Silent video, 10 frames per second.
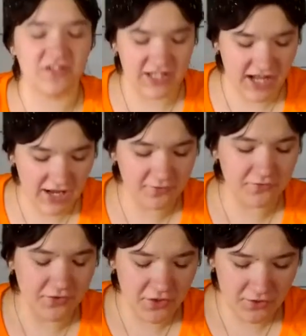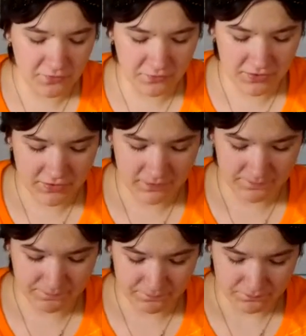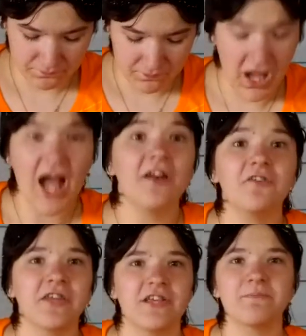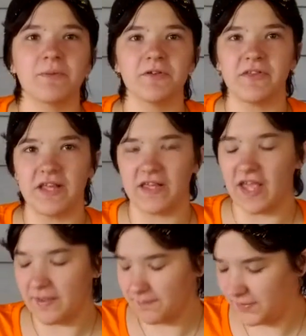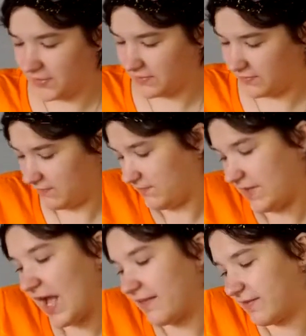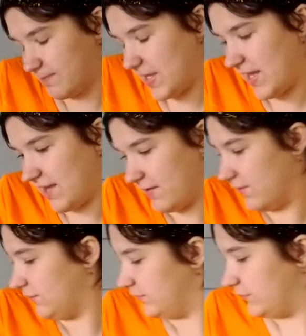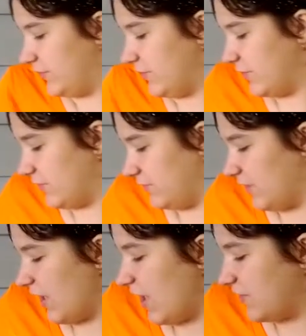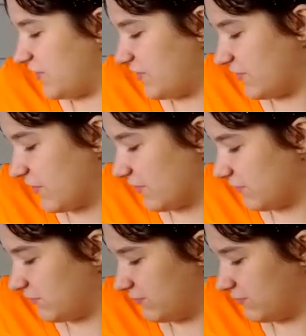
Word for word: Like, I don't know. I don't taste birthday cake, but that's me. You know, I just don't.